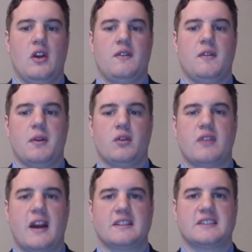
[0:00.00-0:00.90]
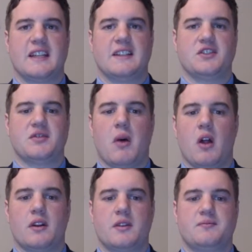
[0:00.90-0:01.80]
The middle ground is getting
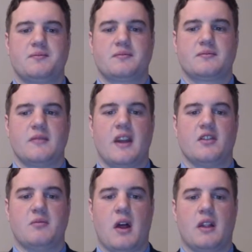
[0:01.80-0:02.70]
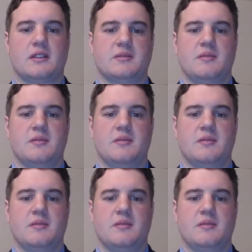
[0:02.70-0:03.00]
smaller and smaller.